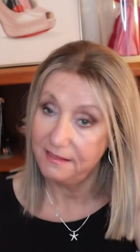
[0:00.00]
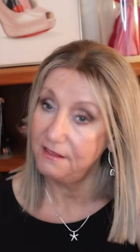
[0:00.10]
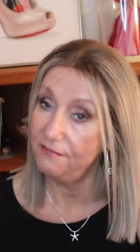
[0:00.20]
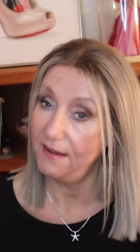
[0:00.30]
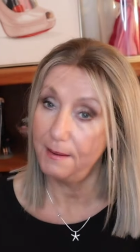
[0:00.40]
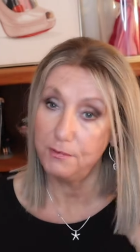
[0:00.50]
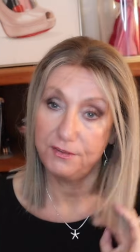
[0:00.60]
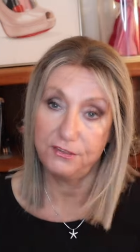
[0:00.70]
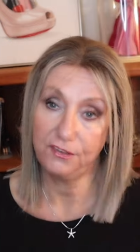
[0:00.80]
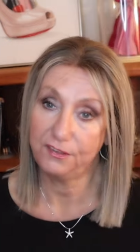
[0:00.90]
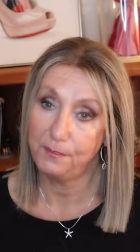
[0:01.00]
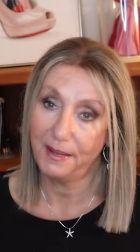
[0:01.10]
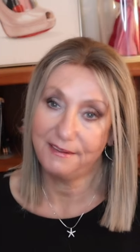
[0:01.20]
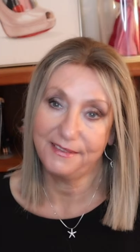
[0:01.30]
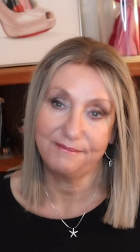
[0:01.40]
the fibers are just
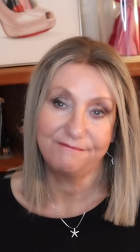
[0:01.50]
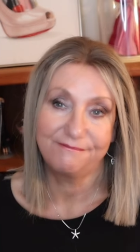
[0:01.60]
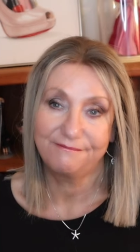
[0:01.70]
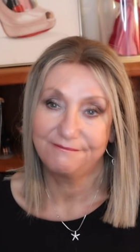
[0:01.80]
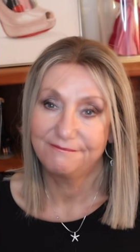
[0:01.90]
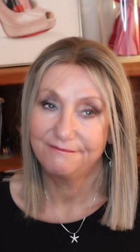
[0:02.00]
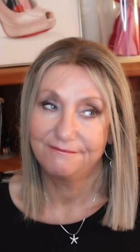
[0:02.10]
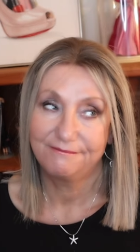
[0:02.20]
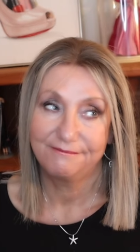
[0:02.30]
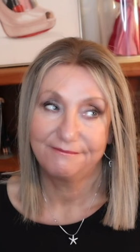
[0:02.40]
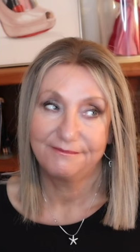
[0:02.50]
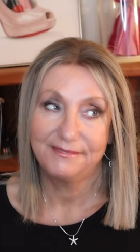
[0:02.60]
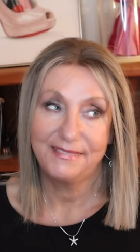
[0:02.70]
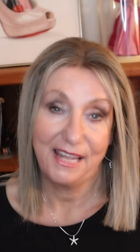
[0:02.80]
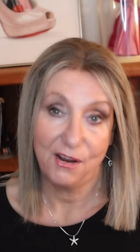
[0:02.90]
amazing.
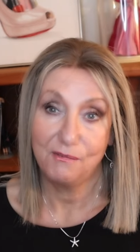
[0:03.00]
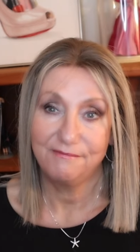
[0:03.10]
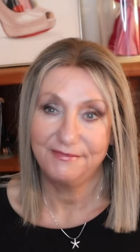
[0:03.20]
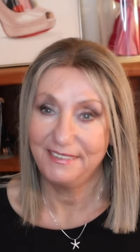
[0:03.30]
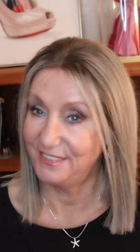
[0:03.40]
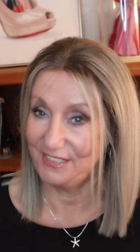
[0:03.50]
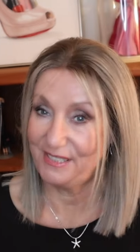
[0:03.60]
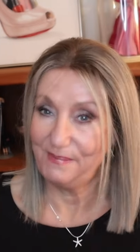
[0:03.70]
The hair is just